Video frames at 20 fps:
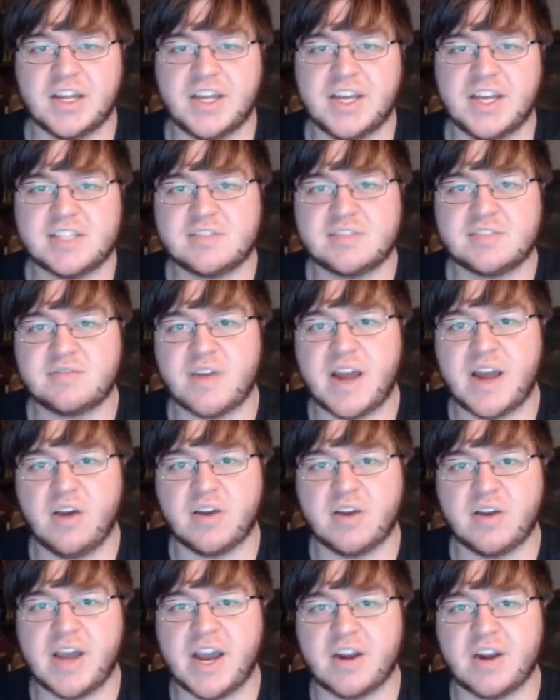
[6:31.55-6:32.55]
his
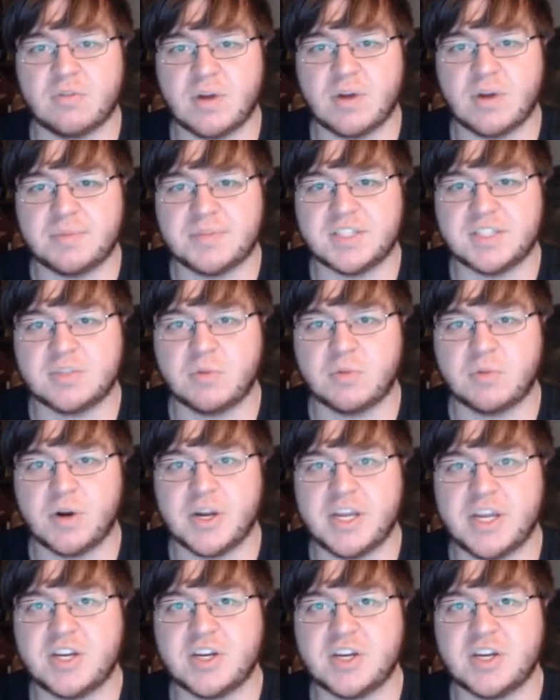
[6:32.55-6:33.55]
file got corrupted to where
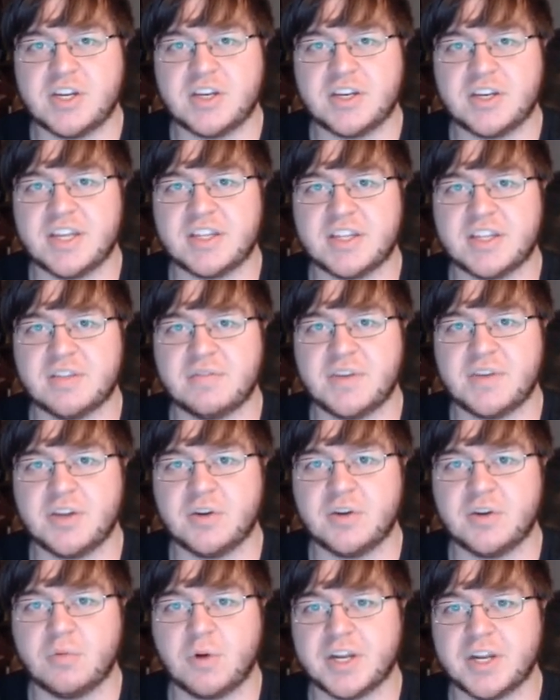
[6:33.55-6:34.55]
he couldn't get the video
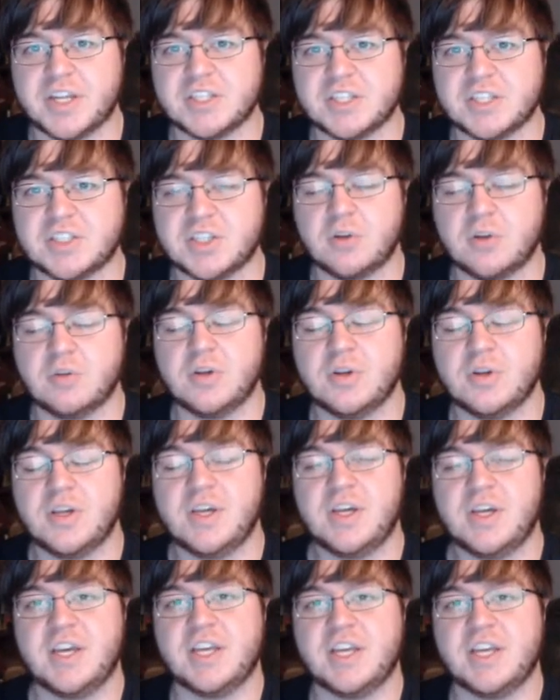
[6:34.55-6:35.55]
to working, so
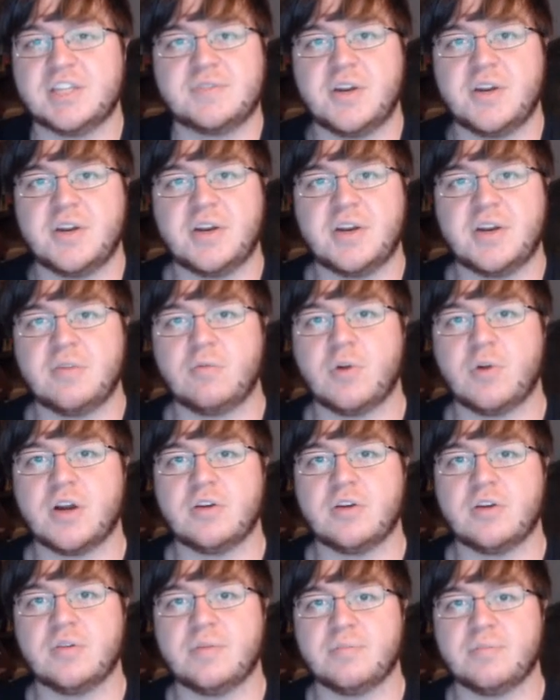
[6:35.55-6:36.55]
his video didn't
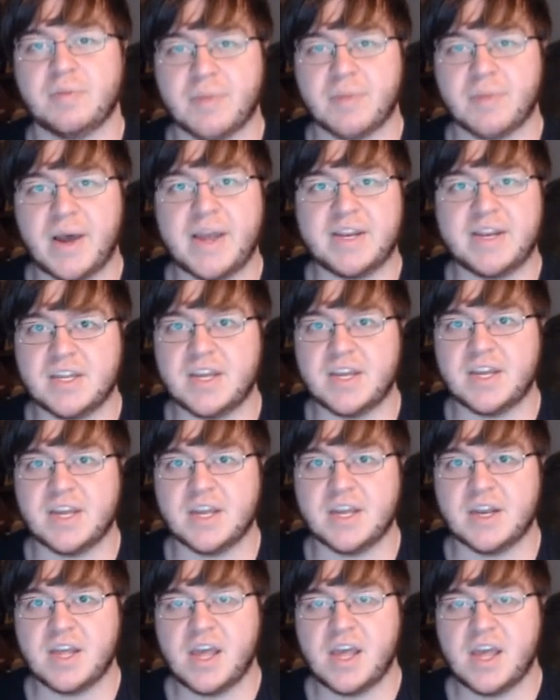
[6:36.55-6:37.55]
work, but mine
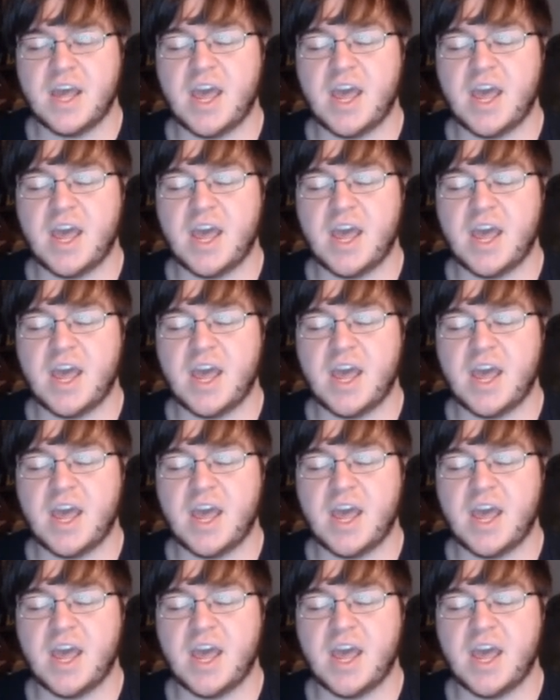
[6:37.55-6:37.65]
did.